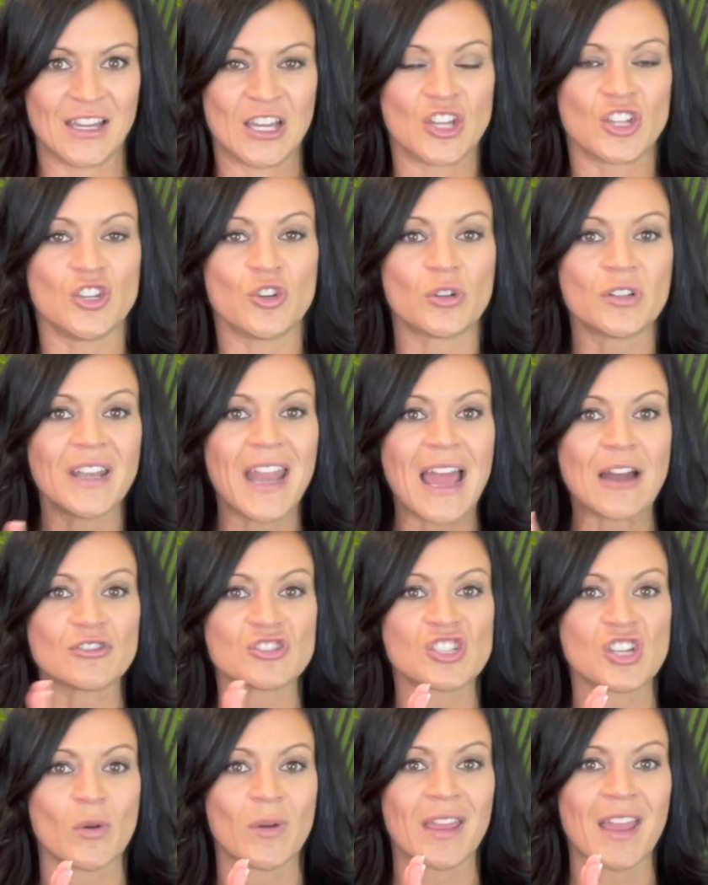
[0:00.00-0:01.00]
You're now
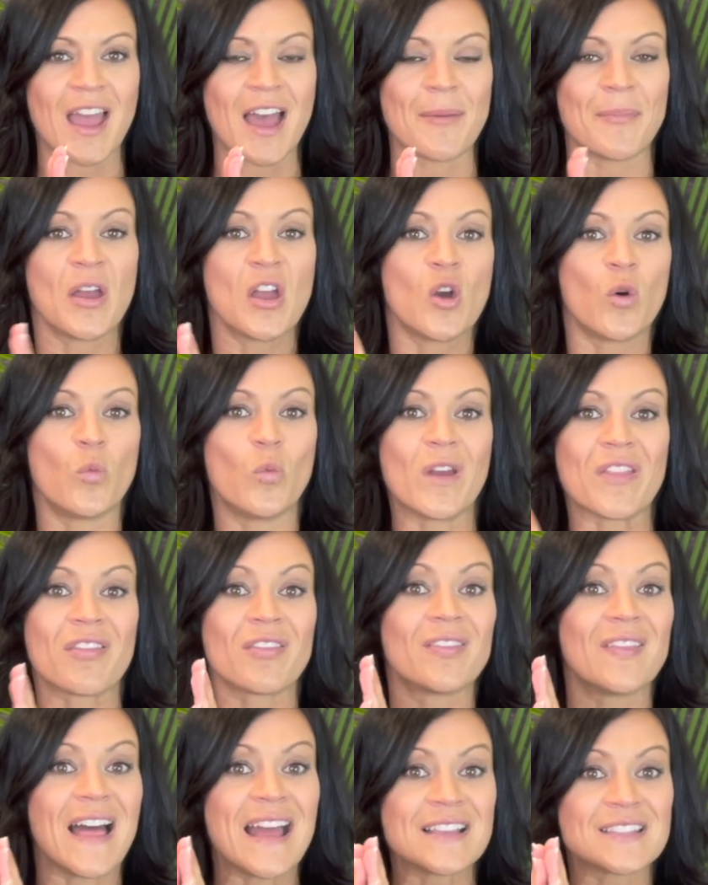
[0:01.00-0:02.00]
showing up with
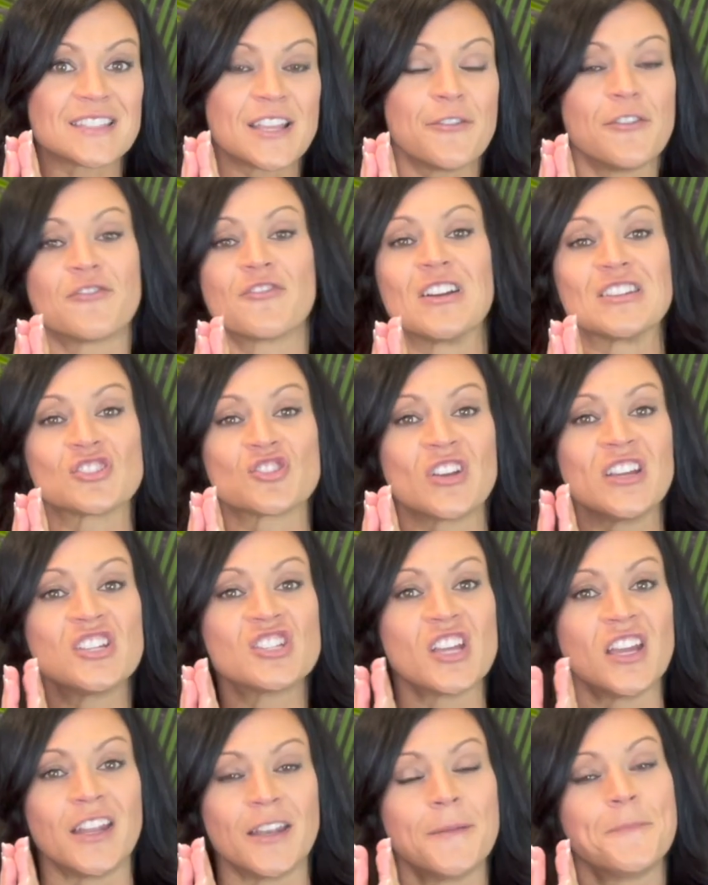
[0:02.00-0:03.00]
less
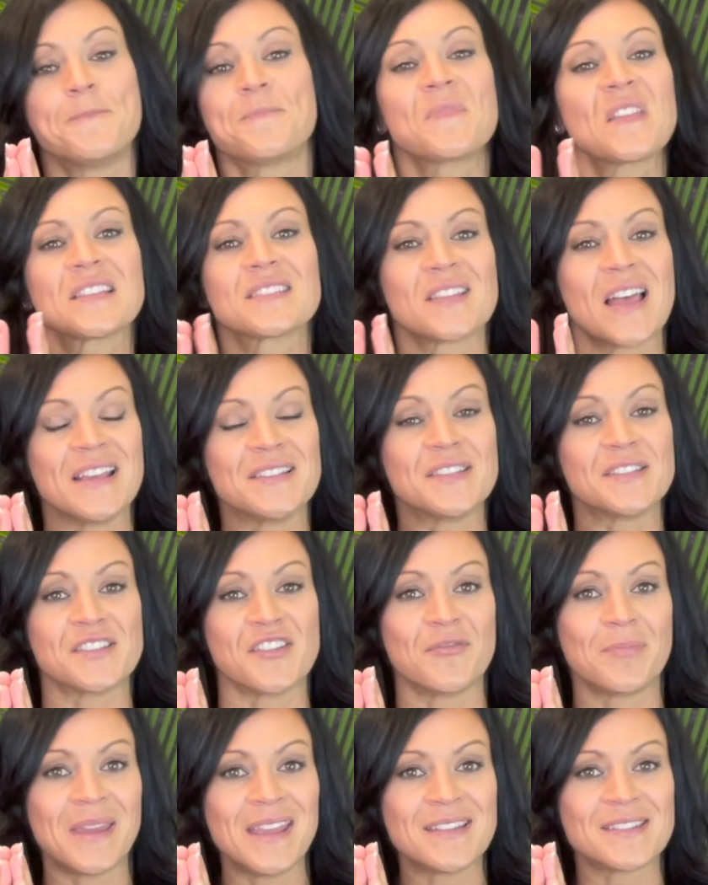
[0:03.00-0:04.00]
frustration slices
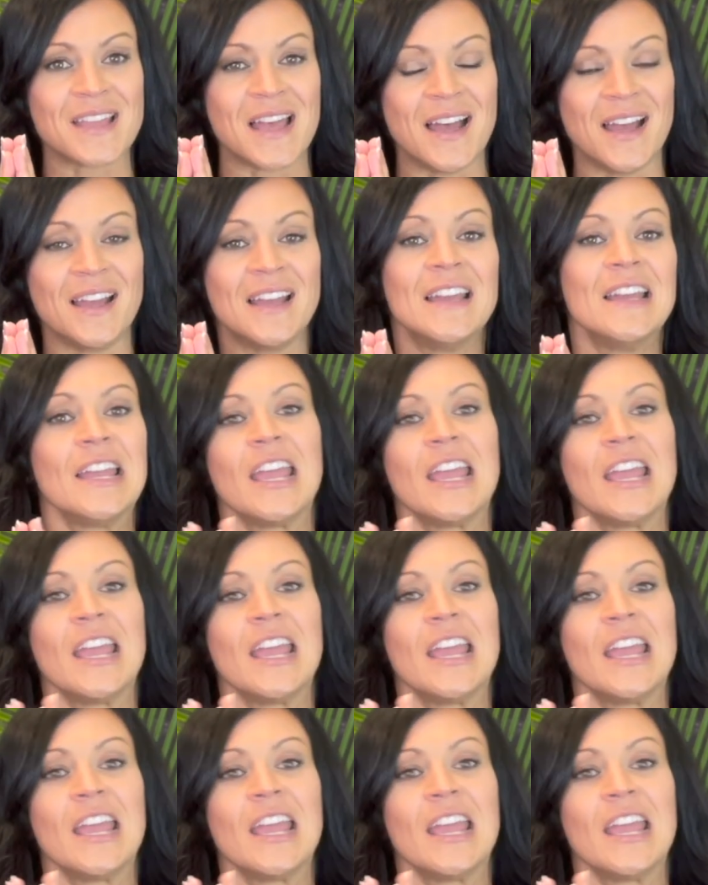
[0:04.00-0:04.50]
of pizza,